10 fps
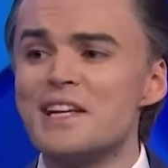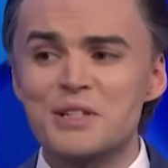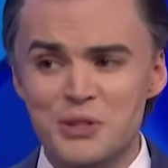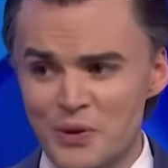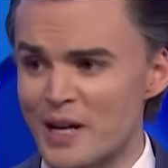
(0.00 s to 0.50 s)

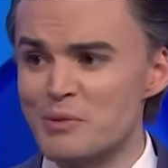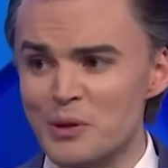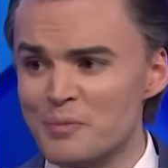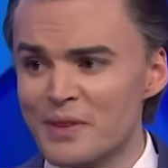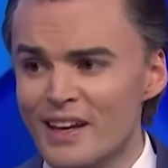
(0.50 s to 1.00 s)

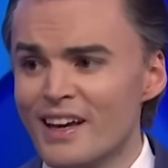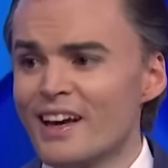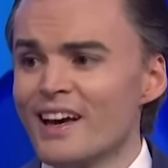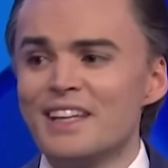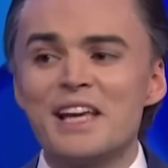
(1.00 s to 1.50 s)
incredible.
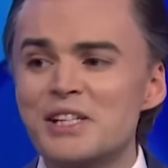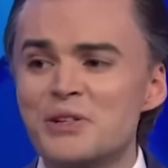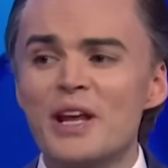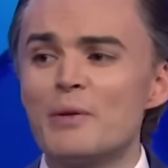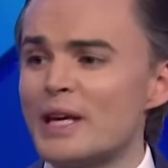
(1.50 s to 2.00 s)
Yesterday,